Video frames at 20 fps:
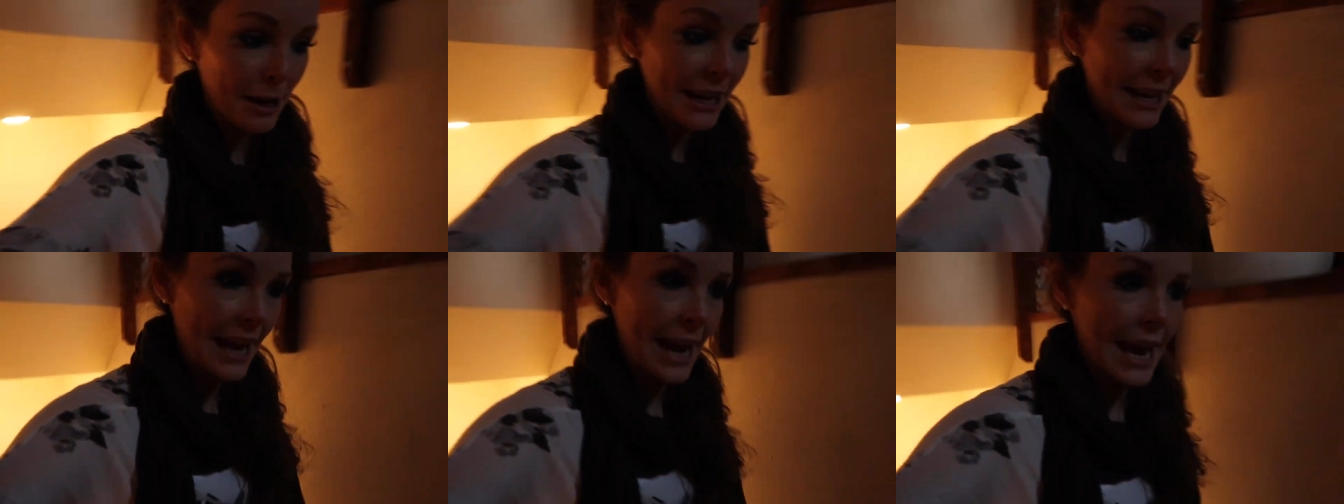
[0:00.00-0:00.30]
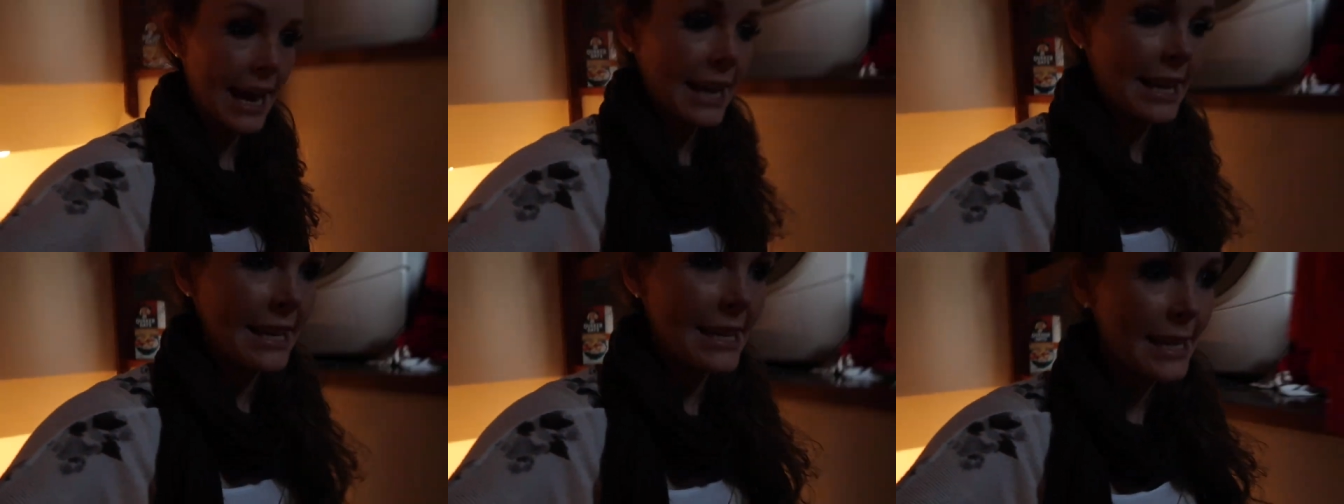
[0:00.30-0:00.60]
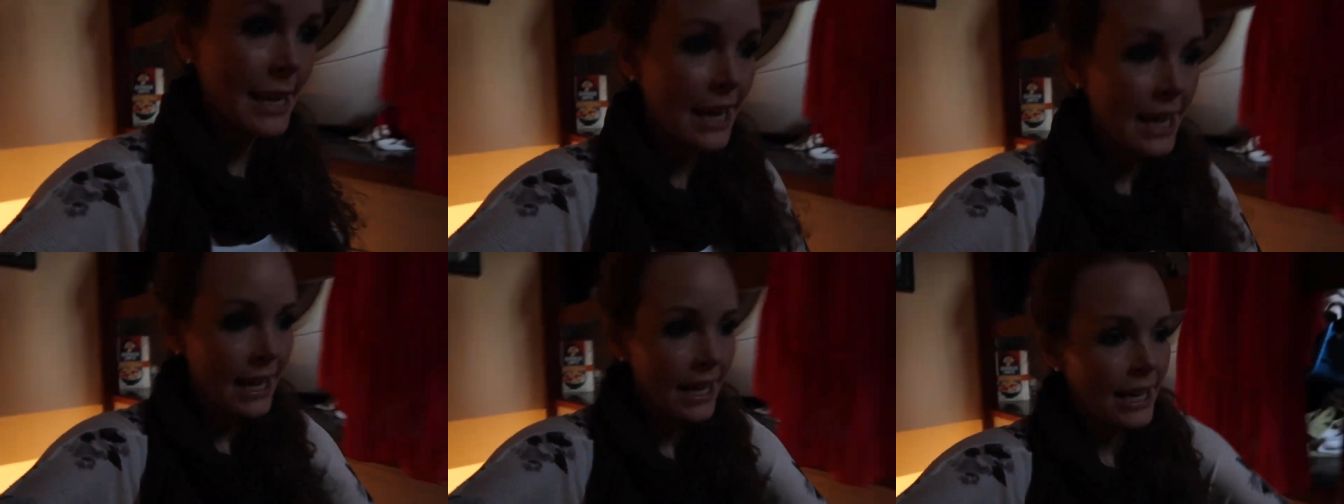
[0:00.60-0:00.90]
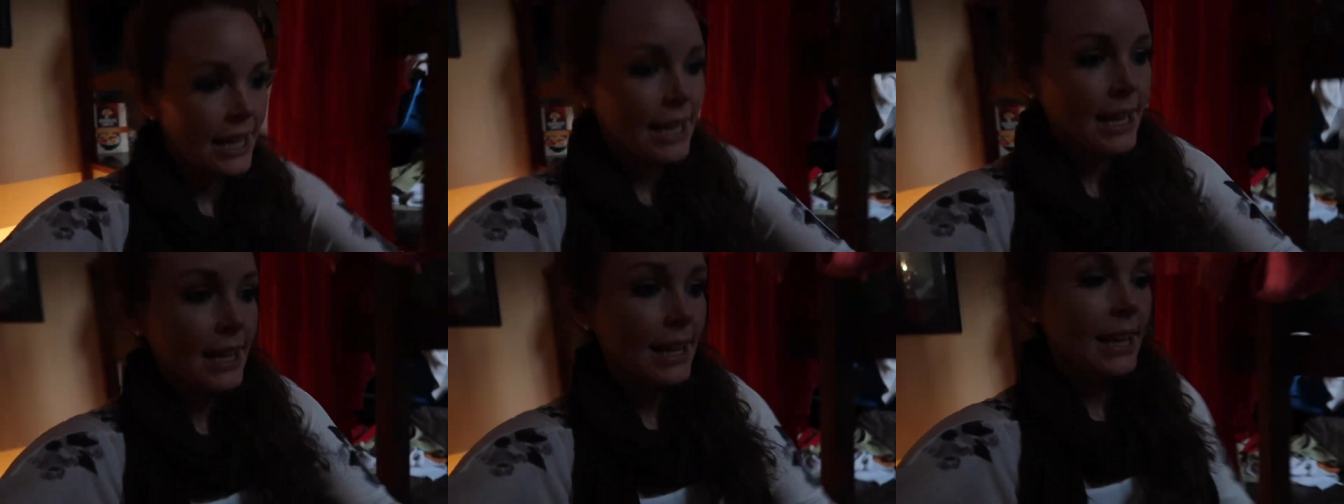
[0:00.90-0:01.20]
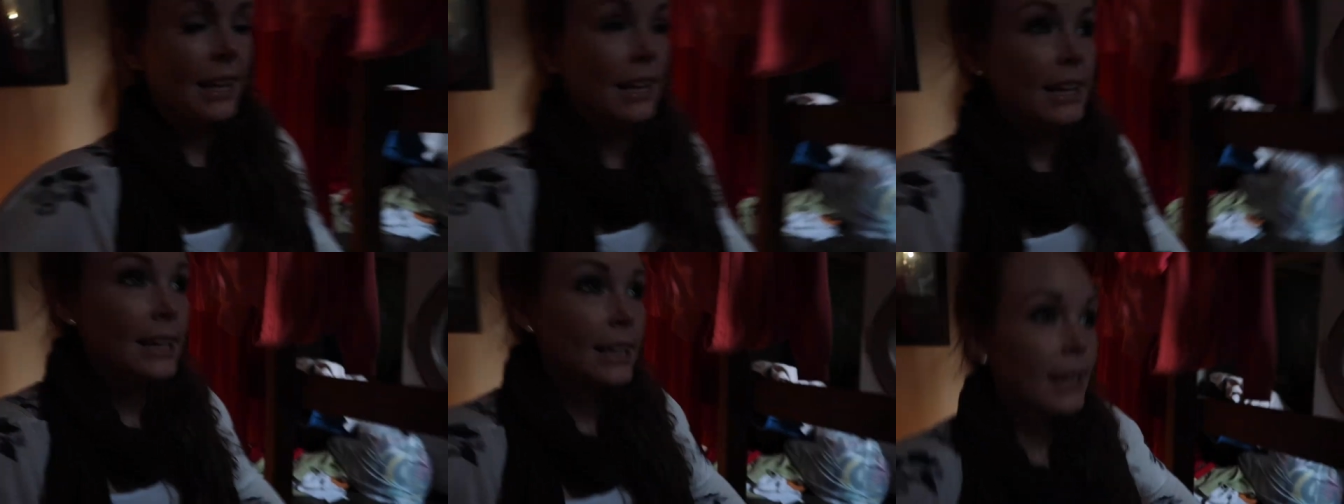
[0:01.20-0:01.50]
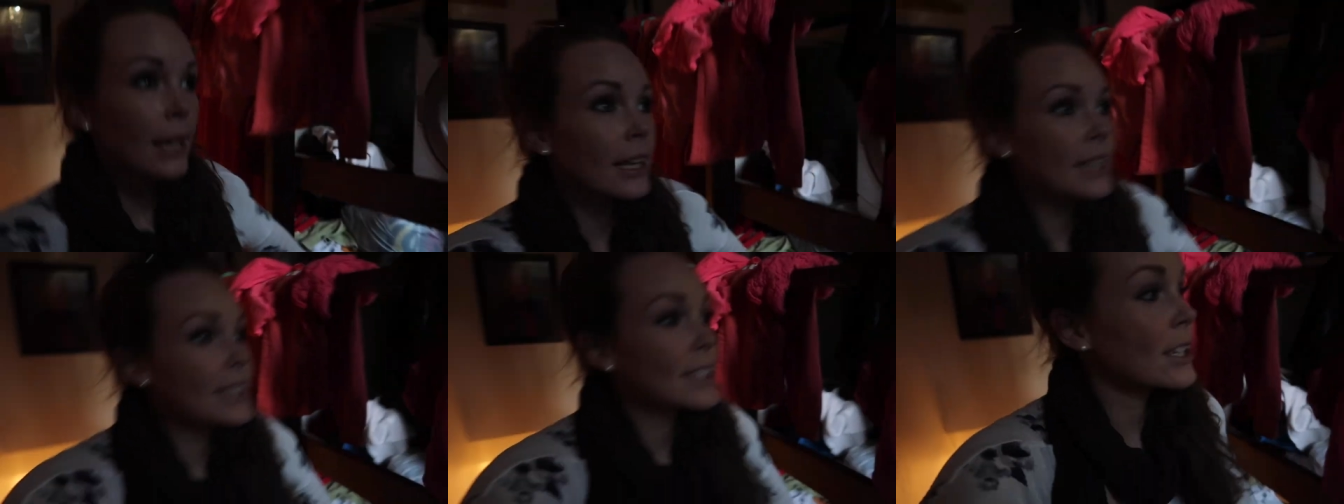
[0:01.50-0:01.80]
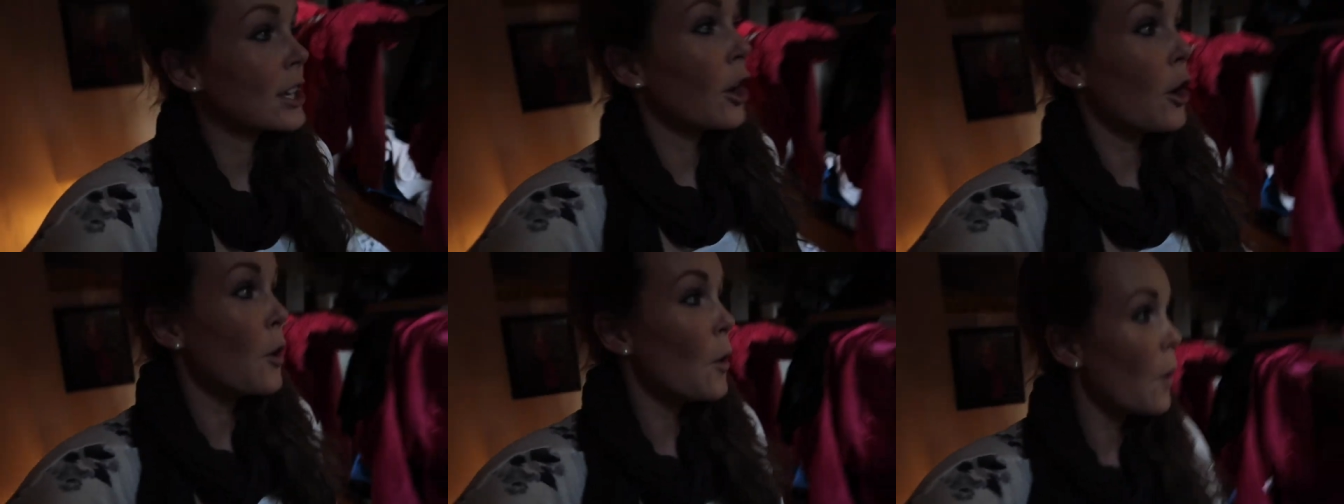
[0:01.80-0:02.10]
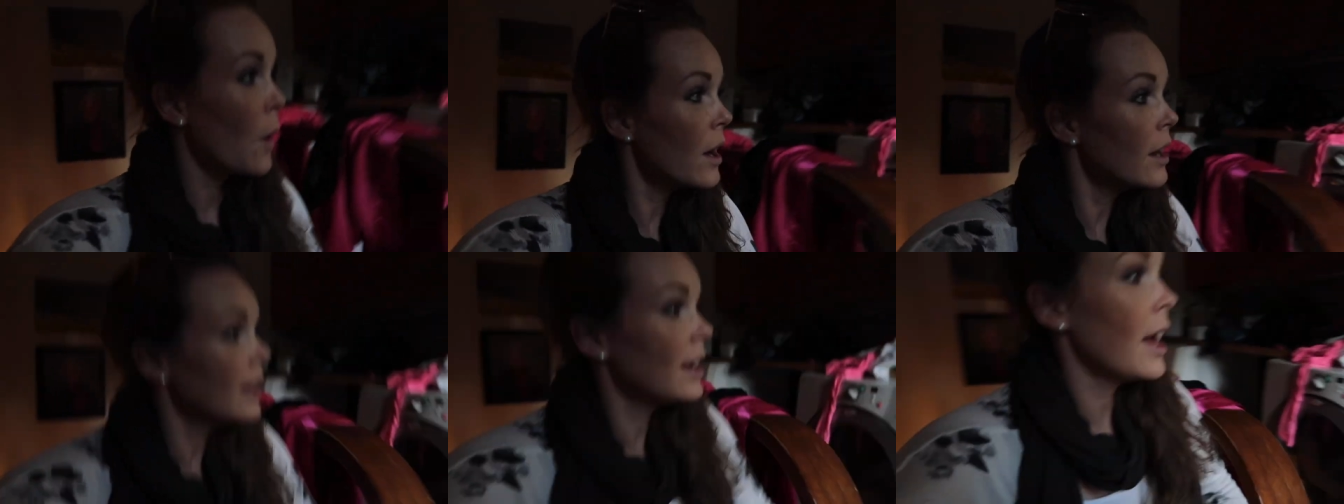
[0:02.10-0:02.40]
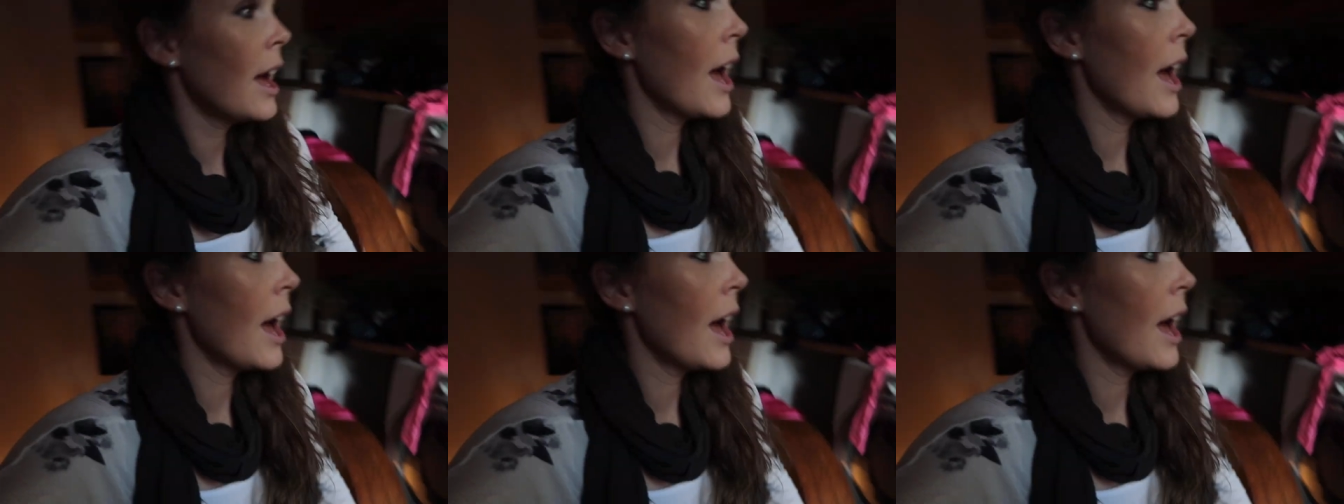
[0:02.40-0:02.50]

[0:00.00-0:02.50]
weekend. Let's go.